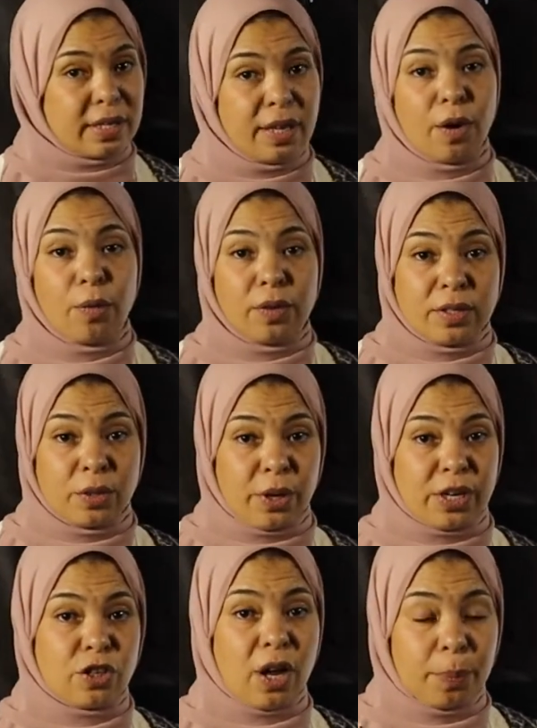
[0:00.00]
here on the
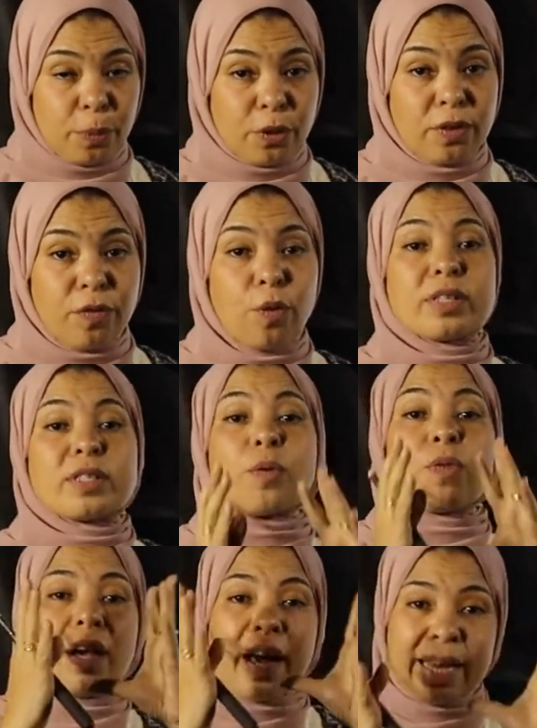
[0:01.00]
duration. I put the focus on
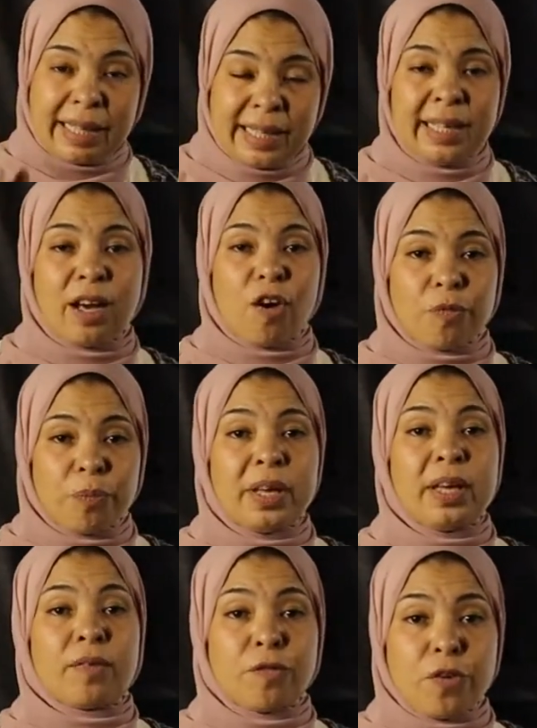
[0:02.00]
the idea of
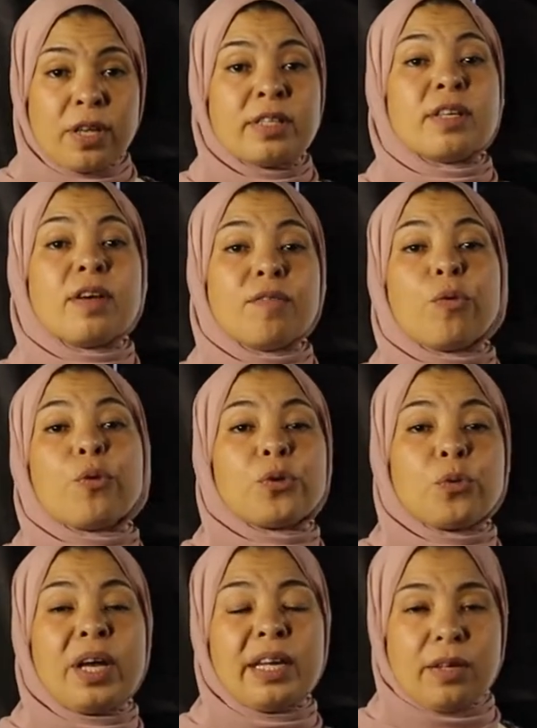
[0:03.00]
being friends for
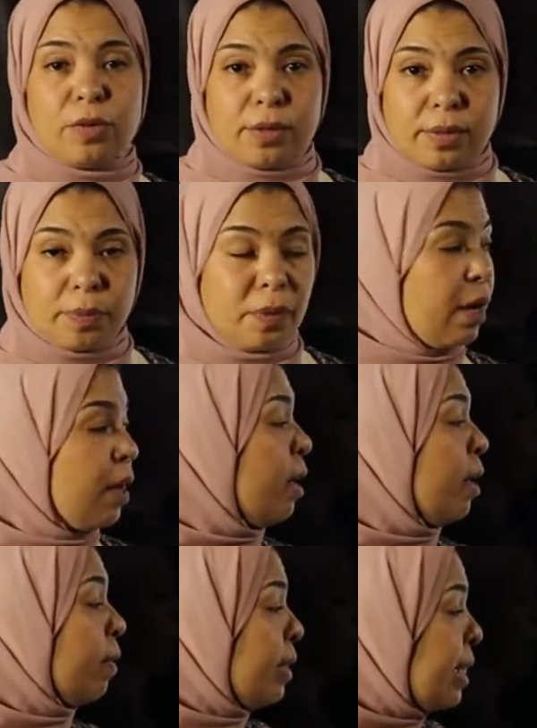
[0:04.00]
20 years. The